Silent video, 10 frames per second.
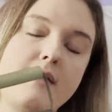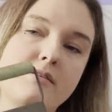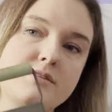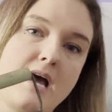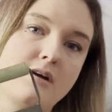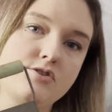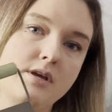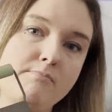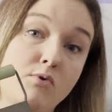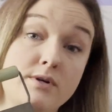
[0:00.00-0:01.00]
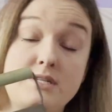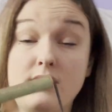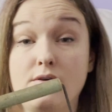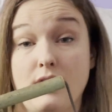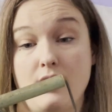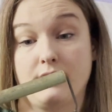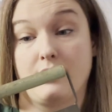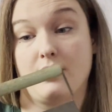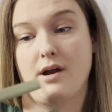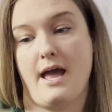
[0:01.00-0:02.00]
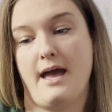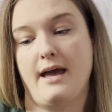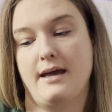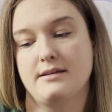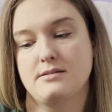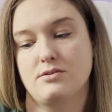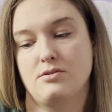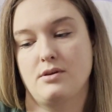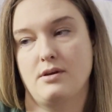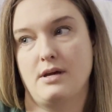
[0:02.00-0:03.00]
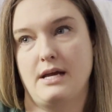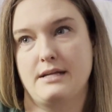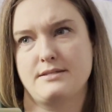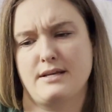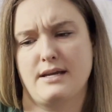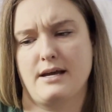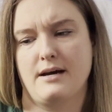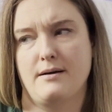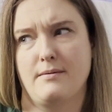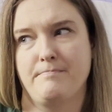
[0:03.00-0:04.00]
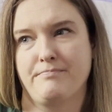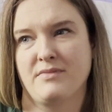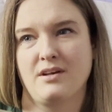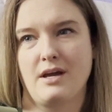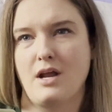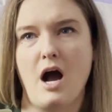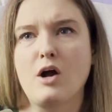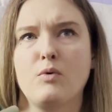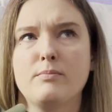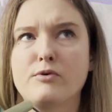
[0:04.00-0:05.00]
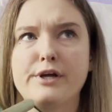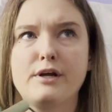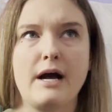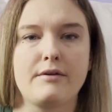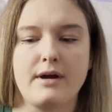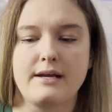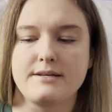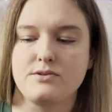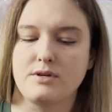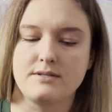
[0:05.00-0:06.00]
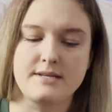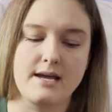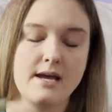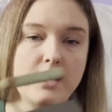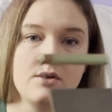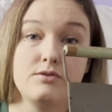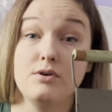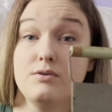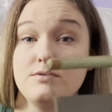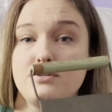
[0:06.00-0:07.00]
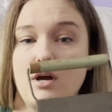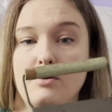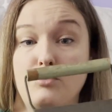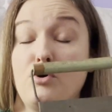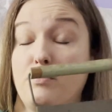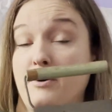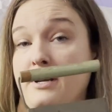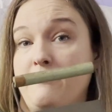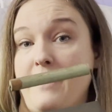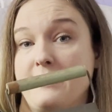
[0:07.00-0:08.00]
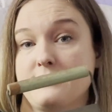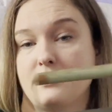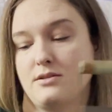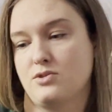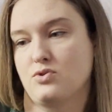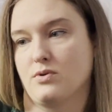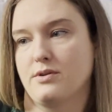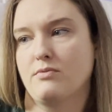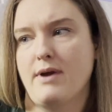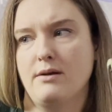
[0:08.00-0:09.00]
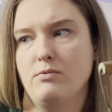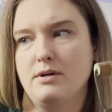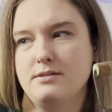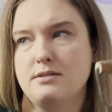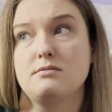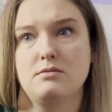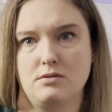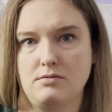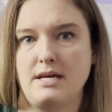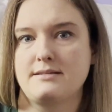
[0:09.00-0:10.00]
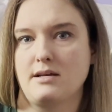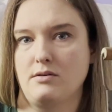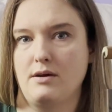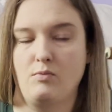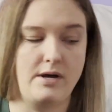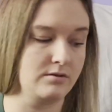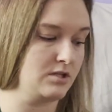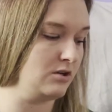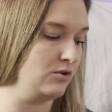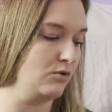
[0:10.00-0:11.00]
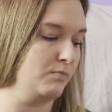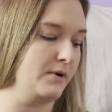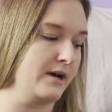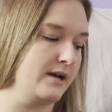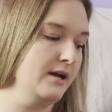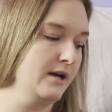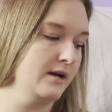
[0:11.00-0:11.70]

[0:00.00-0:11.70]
and there's actually a more teal color, and it's like an aquamarine color, I guess you could say. Those go pretty fast in the store. The red ones, you know, they sell it well too, but